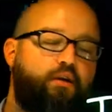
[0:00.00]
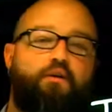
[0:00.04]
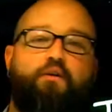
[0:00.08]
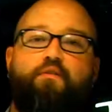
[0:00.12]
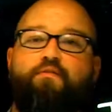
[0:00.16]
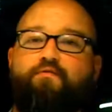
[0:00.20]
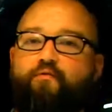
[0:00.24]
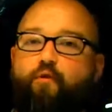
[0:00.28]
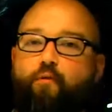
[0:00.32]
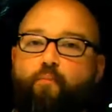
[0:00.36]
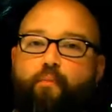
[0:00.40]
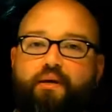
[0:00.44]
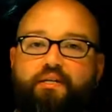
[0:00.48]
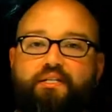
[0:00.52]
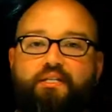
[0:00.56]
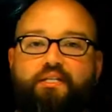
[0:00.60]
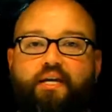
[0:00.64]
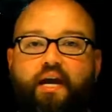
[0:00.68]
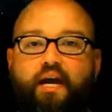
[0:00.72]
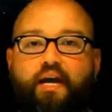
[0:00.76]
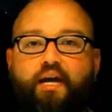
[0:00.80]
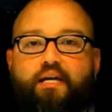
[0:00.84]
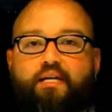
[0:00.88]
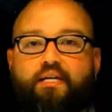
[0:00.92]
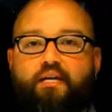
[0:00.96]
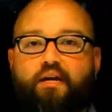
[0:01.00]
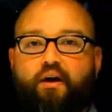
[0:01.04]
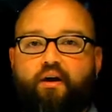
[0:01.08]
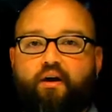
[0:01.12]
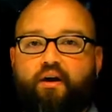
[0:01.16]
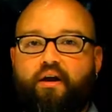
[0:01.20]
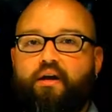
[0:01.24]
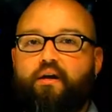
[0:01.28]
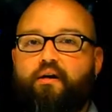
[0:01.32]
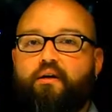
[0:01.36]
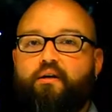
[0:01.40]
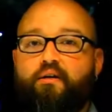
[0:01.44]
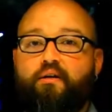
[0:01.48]
for my secondary.
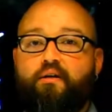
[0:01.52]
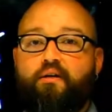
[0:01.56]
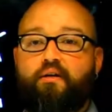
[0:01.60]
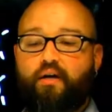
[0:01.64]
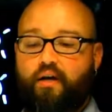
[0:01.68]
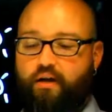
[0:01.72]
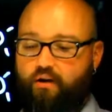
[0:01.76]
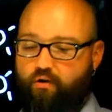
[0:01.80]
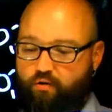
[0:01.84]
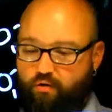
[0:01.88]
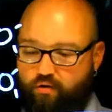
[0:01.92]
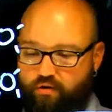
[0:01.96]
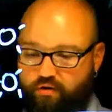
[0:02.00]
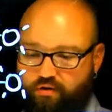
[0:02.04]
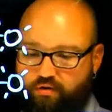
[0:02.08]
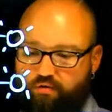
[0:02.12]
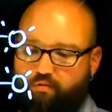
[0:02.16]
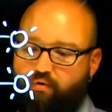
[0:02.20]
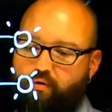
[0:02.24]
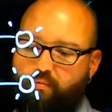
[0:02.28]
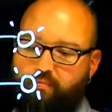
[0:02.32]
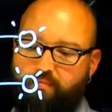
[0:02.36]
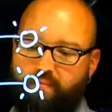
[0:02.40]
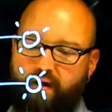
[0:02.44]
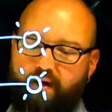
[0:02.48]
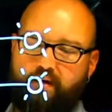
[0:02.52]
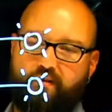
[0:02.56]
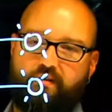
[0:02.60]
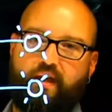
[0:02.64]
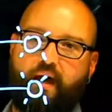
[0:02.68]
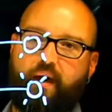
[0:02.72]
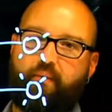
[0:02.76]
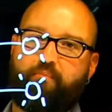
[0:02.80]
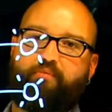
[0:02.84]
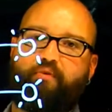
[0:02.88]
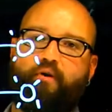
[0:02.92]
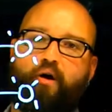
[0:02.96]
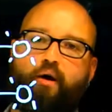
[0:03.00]
In order to omit
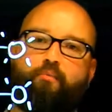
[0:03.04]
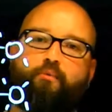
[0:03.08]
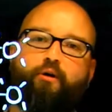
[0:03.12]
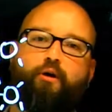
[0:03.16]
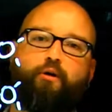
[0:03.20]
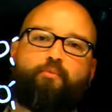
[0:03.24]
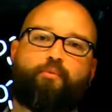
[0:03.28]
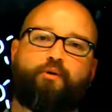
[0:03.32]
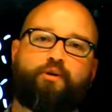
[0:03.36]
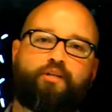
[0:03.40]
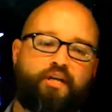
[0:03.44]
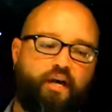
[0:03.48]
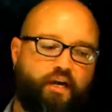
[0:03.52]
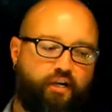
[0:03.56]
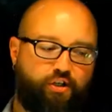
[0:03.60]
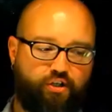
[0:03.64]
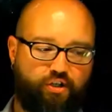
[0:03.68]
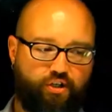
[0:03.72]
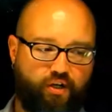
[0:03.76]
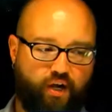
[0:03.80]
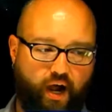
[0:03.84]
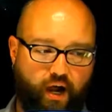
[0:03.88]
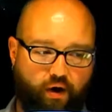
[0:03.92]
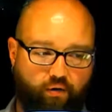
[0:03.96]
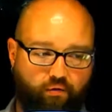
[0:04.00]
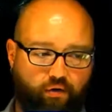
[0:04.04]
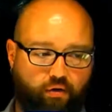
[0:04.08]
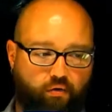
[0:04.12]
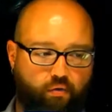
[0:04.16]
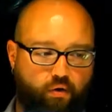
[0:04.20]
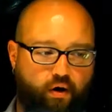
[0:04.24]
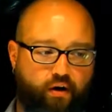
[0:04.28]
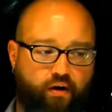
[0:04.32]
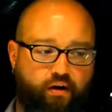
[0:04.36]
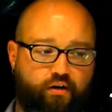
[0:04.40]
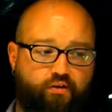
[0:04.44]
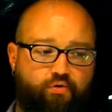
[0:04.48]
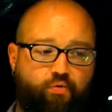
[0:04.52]
that primary protection, I
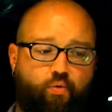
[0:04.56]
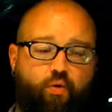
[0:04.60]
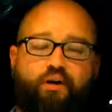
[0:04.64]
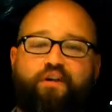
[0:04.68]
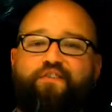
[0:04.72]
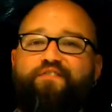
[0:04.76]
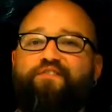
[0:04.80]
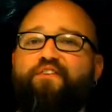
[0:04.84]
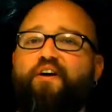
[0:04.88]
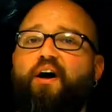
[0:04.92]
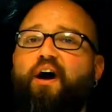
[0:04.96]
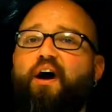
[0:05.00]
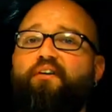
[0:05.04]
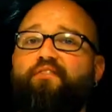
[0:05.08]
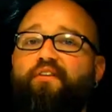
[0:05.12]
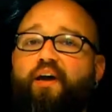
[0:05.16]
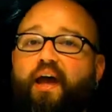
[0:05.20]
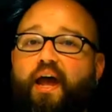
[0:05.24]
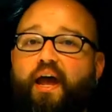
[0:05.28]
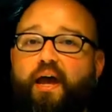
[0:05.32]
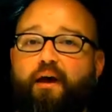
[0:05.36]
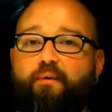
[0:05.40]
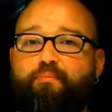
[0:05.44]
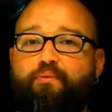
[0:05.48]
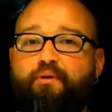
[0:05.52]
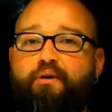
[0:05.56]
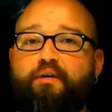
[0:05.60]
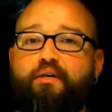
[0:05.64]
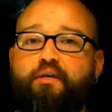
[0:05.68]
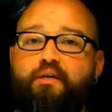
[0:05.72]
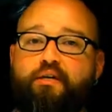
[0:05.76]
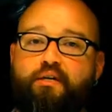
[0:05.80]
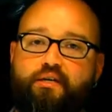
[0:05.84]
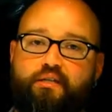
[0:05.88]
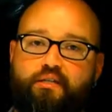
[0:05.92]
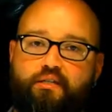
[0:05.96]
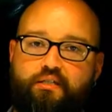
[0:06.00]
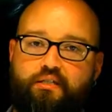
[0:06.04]
require a 25 amp
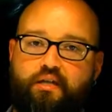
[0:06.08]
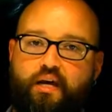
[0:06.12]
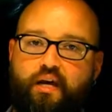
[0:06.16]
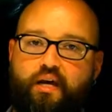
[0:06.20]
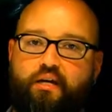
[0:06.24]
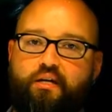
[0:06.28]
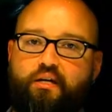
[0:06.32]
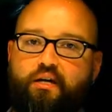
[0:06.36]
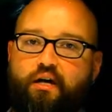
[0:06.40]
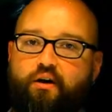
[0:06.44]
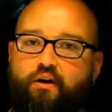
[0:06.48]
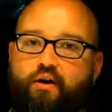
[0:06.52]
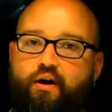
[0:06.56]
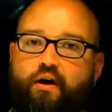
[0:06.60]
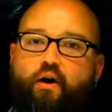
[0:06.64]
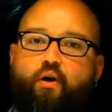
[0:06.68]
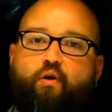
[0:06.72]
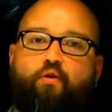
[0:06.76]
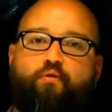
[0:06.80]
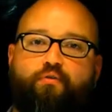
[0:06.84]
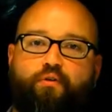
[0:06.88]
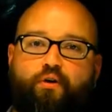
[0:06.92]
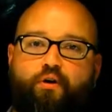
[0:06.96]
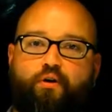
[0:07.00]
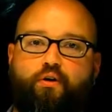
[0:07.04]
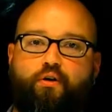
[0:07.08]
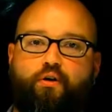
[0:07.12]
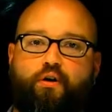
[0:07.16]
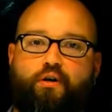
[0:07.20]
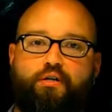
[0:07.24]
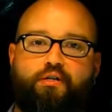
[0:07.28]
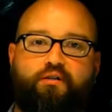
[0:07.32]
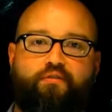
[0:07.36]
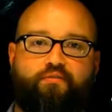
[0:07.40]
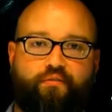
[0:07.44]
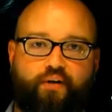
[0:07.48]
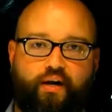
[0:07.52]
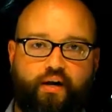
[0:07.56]
secondary overcurrent
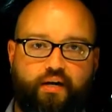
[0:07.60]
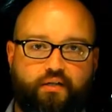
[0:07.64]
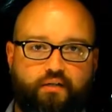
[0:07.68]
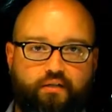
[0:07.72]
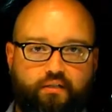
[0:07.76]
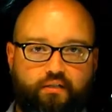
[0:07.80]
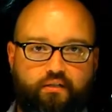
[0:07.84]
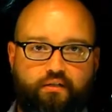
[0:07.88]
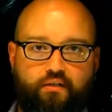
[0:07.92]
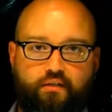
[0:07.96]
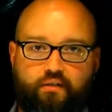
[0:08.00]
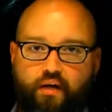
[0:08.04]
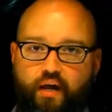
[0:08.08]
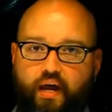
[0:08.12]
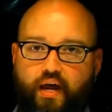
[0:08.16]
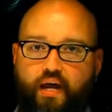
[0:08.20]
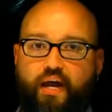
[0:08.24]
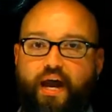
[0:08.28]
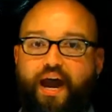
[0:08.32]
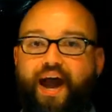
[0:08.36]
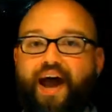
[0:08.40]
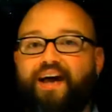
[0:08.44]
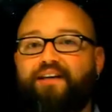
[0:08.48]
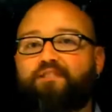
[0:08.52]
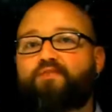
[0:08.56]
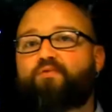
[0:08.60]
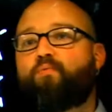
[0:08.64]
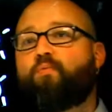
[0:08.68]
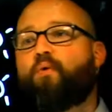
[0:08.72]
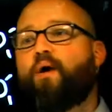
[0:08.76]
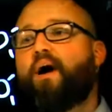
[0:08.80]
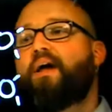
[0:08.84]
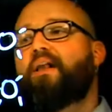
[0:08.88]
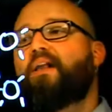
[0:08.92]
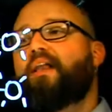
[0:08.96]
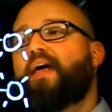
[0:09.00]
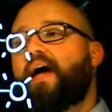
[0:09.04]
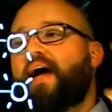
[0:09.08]
device, okay? As
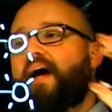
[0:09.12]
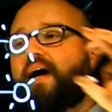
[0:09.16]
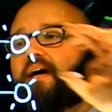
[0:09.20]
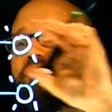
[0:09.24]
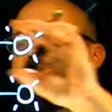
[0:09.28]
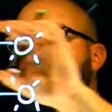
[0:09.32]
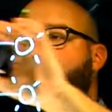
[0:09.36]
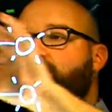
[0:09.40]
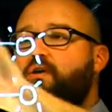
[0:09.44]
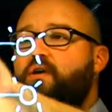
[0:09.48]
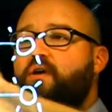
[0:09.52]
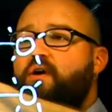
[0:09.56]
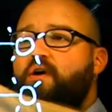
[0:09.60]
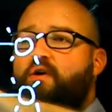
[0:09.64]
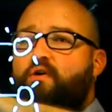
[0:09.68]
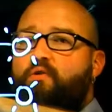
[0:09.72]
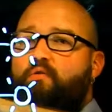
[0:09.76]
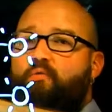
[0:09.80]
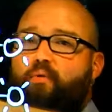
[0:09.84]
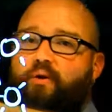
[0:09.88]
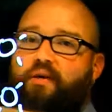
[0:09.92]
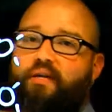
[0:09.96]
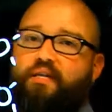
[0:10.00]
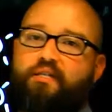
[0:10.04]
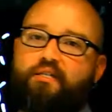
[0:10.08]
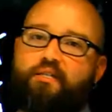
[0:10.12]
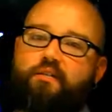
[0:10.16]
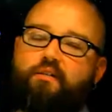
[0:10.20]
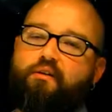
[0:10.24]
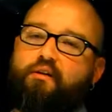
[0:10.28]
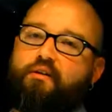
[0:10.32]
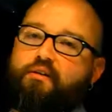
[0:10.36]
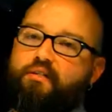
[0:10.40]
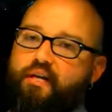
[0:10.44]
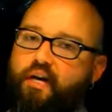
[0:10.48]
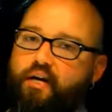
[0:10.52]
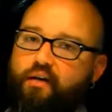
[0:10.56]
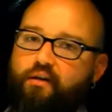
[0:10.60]
well as we need to
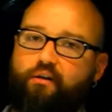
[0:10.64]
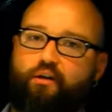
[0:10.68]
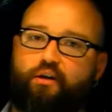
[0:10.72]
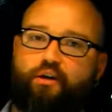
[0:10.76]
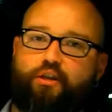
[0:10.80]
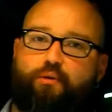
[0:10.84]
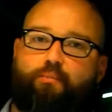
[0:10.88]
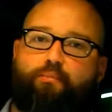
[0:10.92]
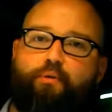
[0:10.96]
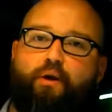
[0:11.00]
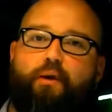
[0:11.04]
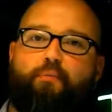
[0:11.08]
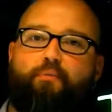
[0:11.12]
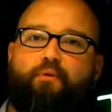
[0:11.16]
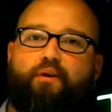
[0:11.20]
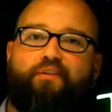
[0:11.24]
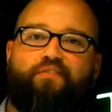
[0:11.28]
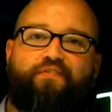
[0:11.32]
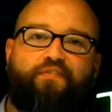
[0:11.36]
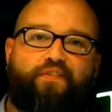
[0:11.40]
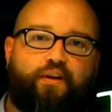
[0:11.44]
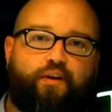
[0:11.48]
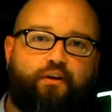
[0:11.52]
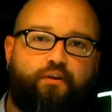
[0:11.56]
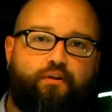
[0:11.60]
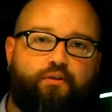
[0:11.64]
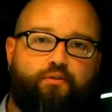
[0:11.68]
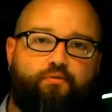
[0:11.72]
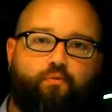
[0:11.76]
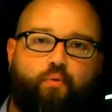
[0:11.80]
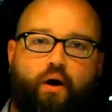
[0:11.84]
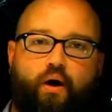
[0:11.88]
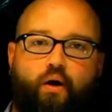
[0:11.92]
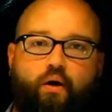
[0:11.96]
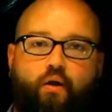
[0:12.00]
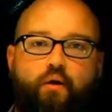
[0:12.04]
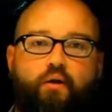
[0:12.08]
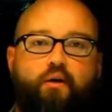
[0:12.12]
take a look at the primary feeder as
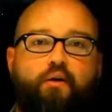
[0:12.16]
well